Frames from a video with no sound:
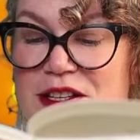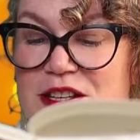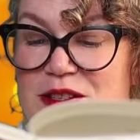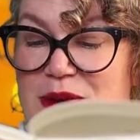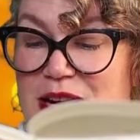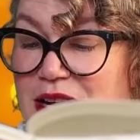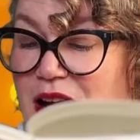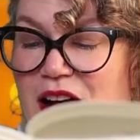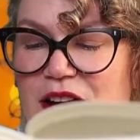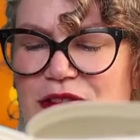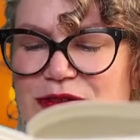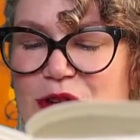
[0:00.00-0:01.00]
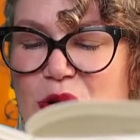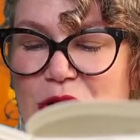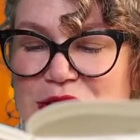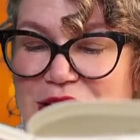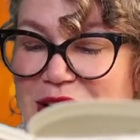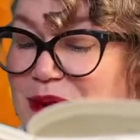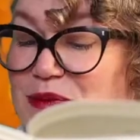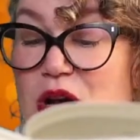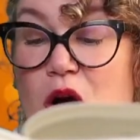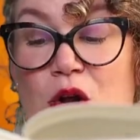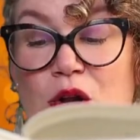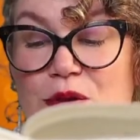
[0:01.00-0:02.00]
as many, 4 times,
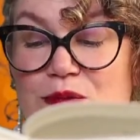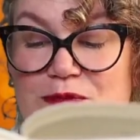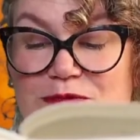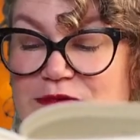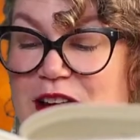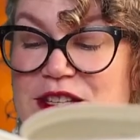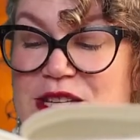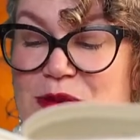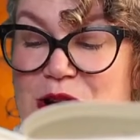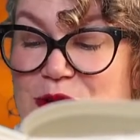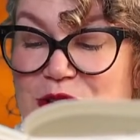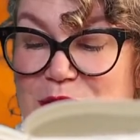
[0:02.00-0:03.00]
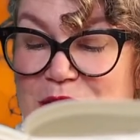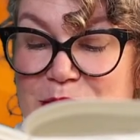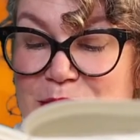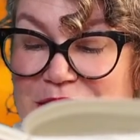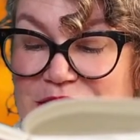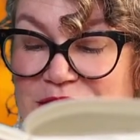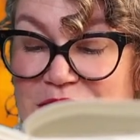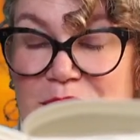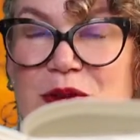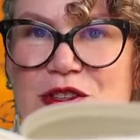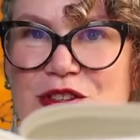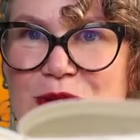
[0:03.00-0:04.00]
old Fezziwig would have been a match for them,
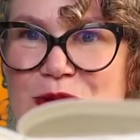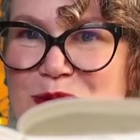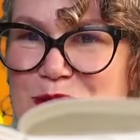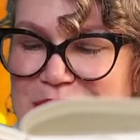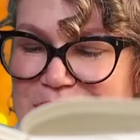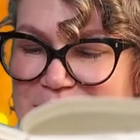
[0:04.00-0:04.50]
and so would Mrs.